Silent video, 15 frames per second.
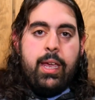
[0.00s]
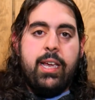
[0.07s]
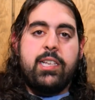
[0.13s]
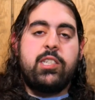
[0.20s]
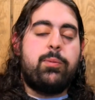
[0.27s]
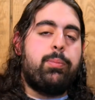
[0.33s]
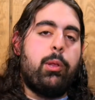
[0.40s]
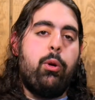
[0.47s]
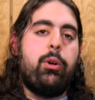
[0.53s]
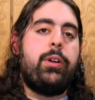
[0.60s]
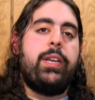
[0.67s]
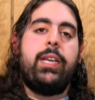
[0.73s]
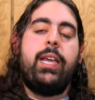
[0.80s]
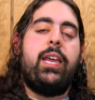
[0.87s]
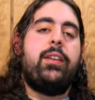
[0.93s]

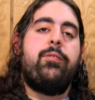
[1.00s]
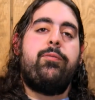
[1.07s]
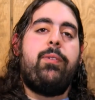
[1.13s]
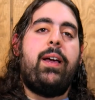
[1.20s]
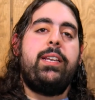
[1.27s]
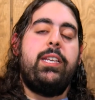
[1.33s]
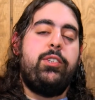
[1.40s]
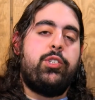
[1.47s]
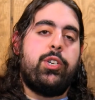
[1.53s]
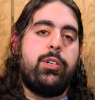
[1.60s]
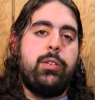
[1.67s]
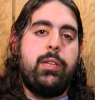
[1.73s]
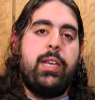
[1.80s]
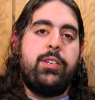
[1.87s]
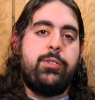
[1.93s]
exploring and finding
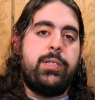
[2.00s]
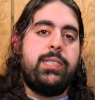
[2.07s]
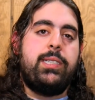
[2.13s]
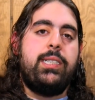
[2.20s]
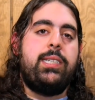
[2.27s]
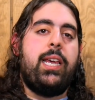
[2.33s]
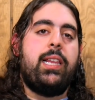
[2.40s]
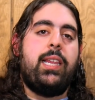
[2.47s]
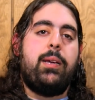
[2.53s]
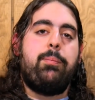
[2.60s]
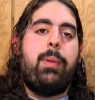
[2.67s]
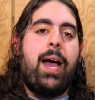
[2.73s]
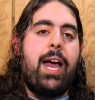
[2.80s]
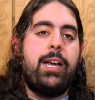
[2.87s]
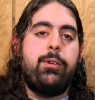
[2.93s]
journal entries detailing
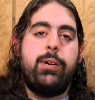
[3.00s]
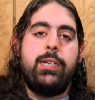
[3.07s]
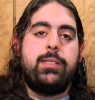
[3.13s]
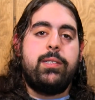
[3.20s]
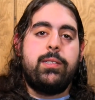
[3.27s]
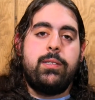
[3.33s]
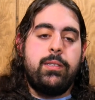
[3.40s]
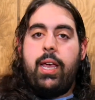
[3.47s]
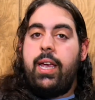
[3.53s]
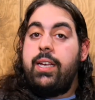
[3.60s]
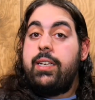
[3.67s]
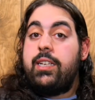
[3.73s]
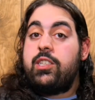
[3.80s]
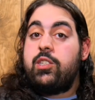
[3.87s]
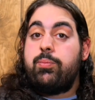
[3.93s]
pirates
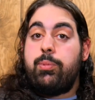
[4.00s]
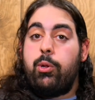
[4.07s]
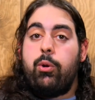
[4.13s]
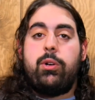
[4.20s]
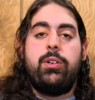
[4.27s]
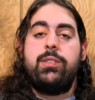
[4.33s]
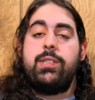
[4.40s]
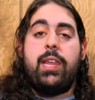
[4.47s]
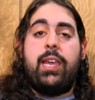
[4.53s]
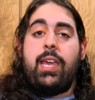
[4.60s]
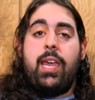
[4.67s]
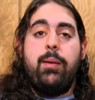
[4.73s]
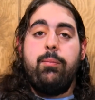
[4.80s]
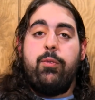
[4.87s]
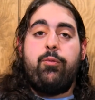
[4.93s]
and explorers that
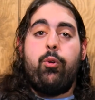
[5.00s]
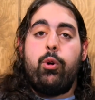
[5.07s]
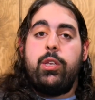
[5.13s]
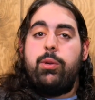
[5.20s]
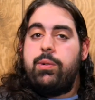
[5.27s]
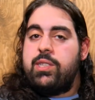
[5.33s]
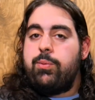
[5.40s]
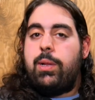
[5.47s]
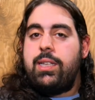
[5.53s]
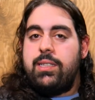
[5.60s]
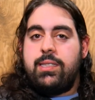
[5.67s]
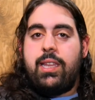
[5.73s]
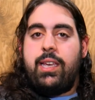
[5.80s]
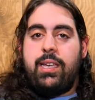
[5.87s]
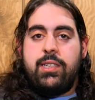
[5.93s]
came before you, as well
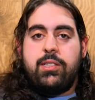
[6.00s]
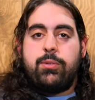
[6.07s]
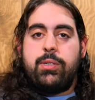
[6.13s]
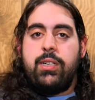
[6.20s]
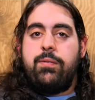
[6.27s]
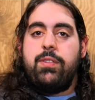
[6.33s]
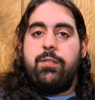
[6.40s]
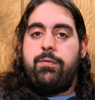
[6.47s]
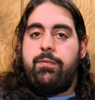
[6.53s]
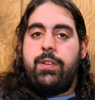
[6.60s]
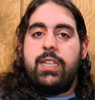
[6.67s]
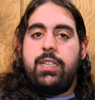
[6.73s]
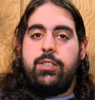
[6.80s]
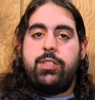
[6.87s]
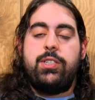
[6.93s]
as the history of the
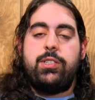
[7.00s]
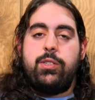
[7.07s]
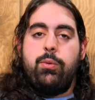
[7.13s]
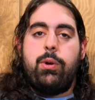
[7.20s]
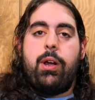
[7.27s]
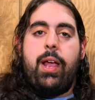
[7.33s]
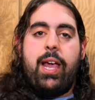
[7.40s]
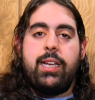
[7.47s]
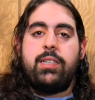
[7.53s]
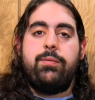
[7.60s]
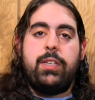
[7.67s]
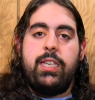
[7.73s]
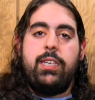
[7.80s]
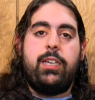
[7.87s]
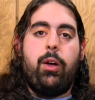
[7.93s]
villages you are
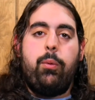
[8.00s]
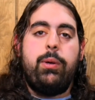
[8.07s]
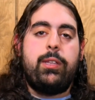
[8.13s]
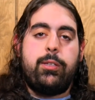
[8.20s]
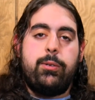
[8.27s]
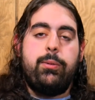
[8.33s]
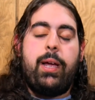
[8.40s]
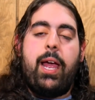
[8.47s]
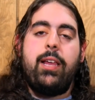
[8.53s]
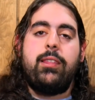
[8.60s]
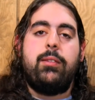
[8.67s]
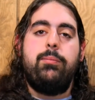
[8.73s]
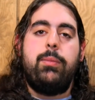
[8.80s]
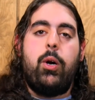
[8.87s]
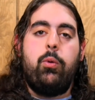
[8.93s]
actively going through at
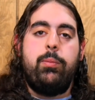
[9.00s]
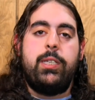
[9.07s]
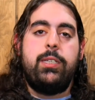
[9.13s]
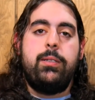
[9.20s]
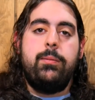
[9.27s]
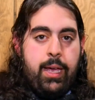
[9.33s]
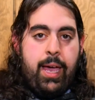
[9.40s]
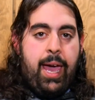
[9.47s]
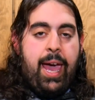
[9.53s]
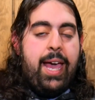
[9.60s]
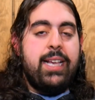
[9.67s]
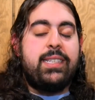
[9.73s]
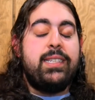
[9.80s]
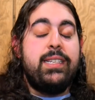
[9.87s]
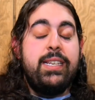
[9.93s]
the moment,
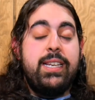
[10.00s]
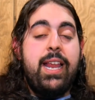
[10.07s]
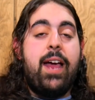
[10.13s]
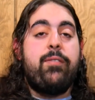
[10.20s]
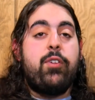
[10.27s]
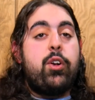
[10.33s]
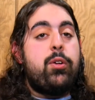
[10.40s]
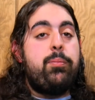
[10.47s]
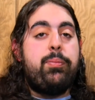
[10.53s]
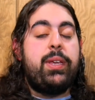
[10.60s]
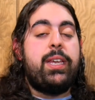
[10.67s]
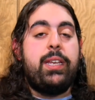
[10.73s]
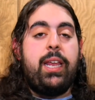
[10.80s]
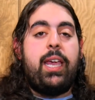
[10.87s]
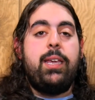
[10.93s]
has never
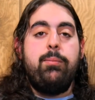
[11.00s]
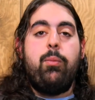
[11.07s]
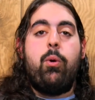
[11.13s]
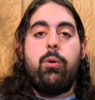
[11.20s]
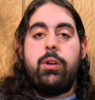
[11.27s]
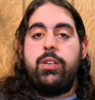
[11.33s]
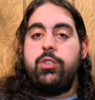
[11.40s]
been a more